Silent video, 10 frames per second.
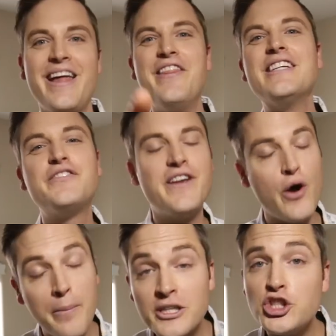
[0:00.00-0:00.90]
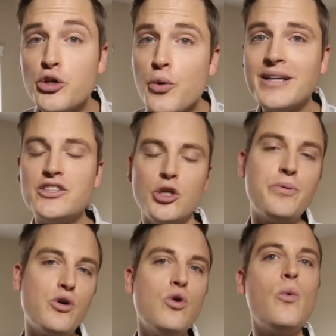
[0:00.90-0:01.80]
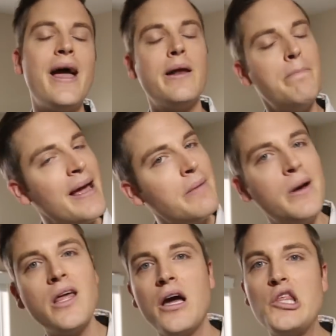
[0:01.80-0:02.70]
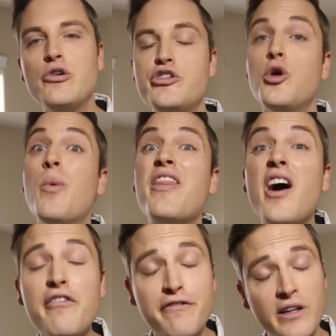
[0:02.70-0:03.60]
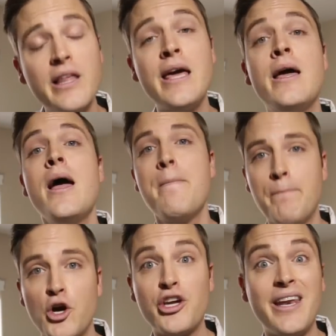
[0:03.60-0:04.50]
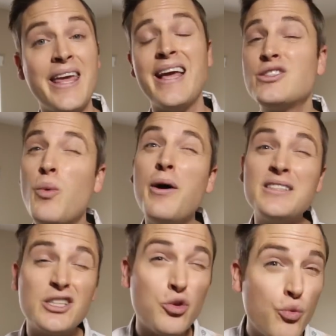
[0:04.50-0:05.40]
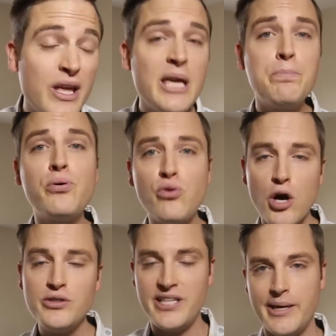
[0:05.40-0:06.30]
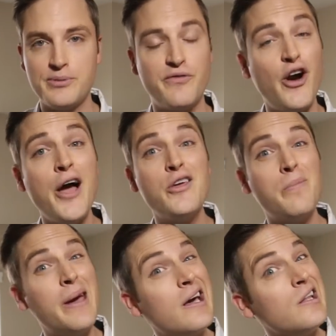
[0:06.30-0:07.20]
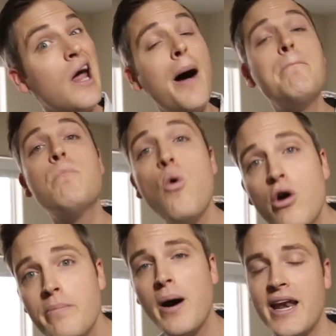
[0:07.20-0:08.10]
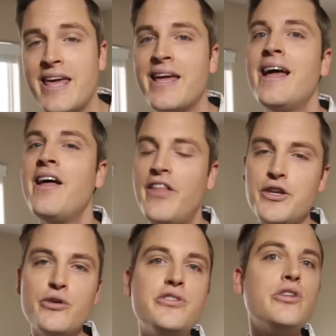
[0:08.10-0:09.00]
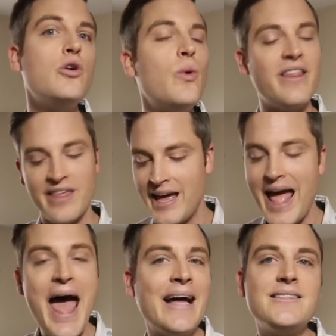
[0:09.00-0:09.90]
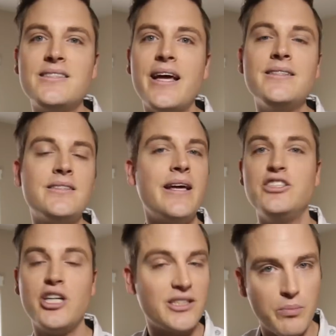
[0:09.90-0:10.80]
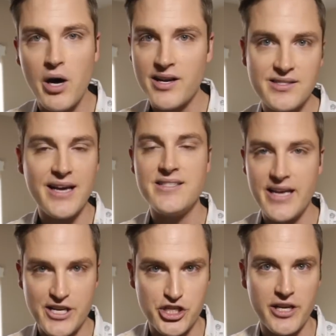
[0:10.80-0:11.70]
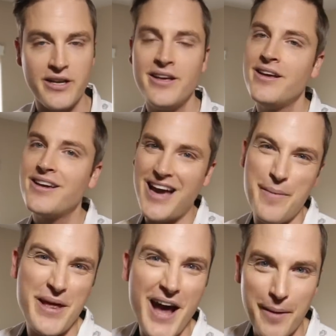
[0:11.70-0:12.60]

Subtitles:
In this video, I'm going to show you a super cool way to make money on YouTube with affiliate marketing, as well as three pro tips for how you can make a lot more money than you do with AdSense and just monetization. Coming